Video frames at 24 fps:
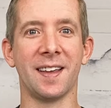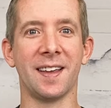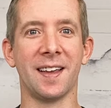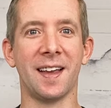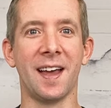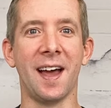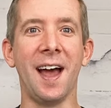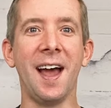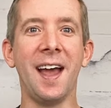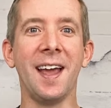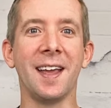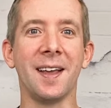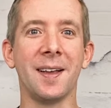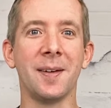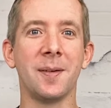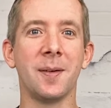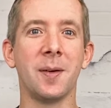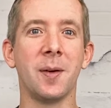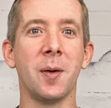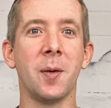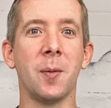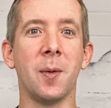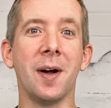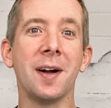Hi,
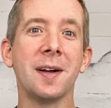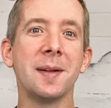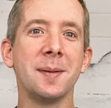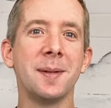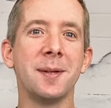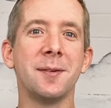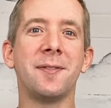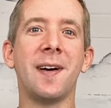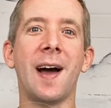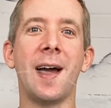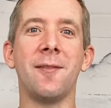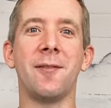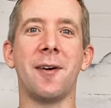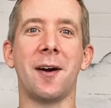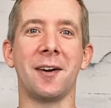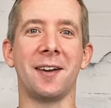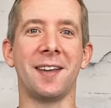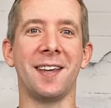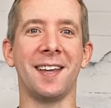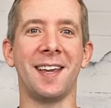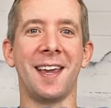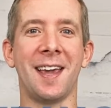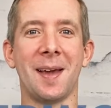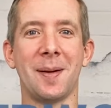welcome to 5
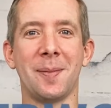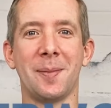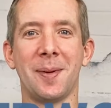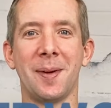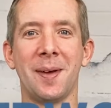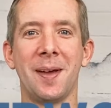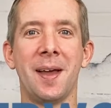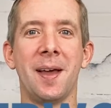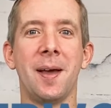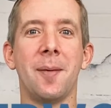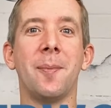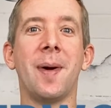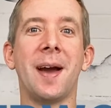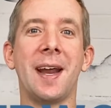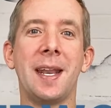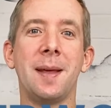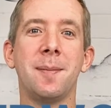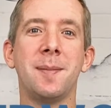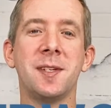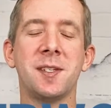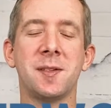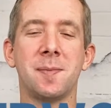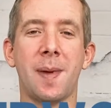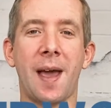ArchiCamp. My
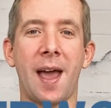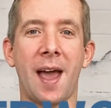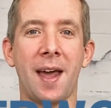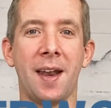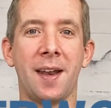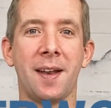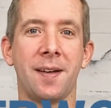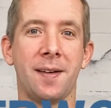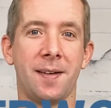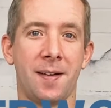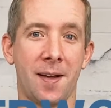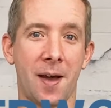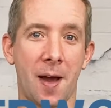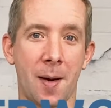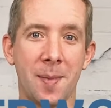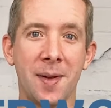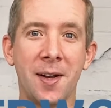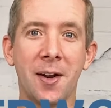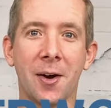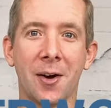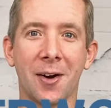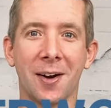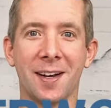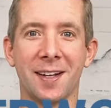name is Matt, I'm
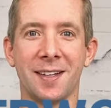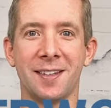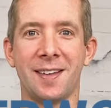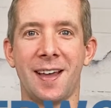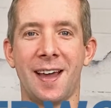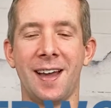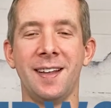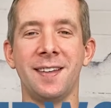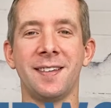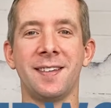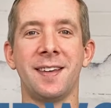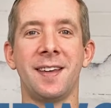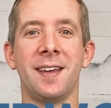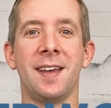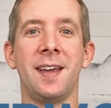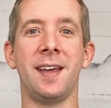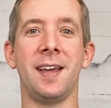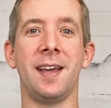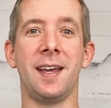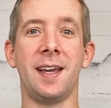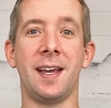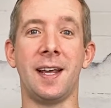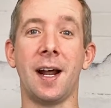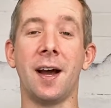an architect,
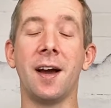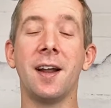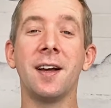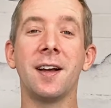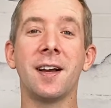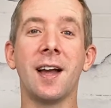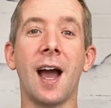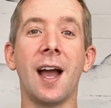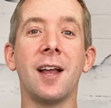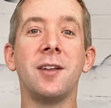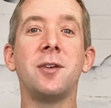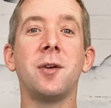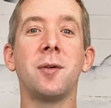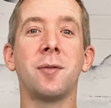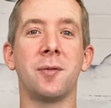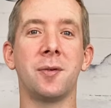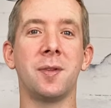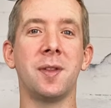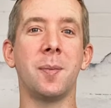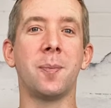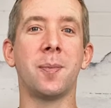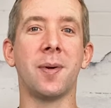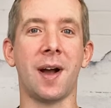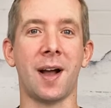and I'm going to guide you
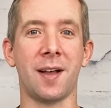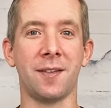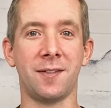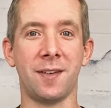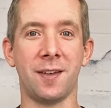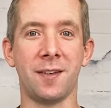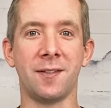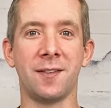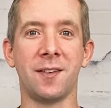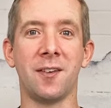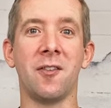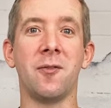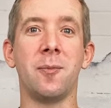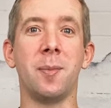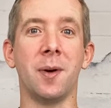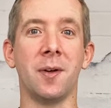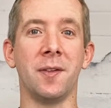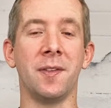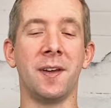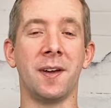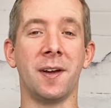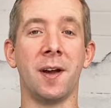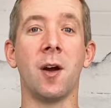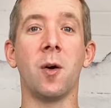through the process of
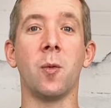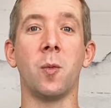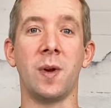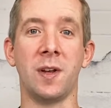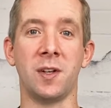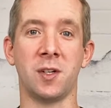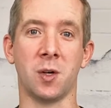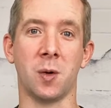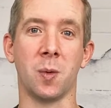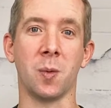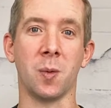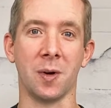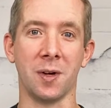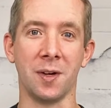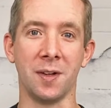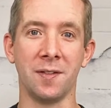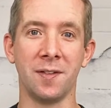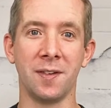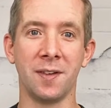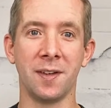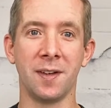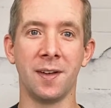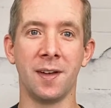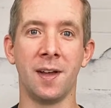building our
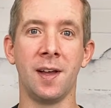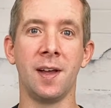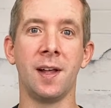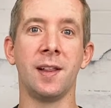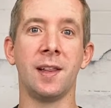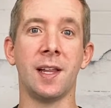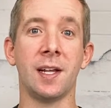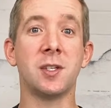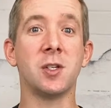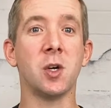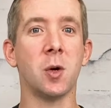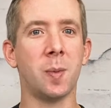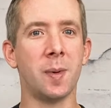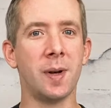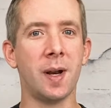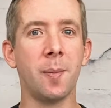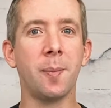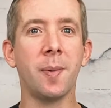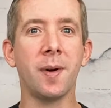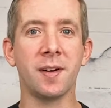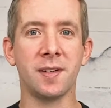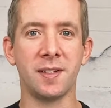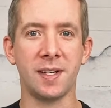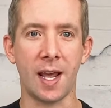Winterworld. Let's open
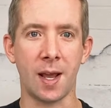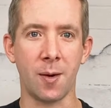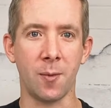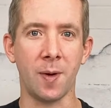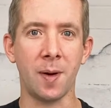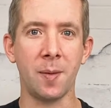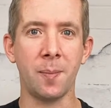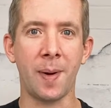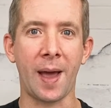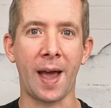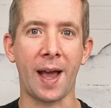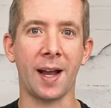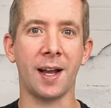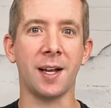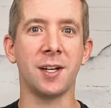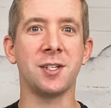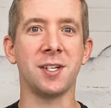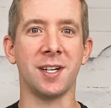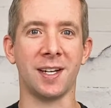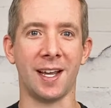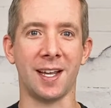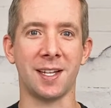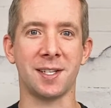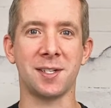up our day 1
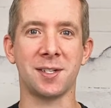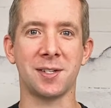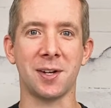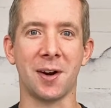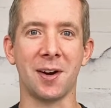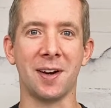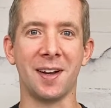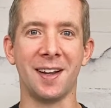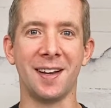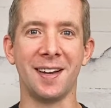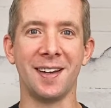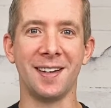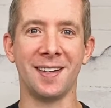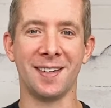package and get started.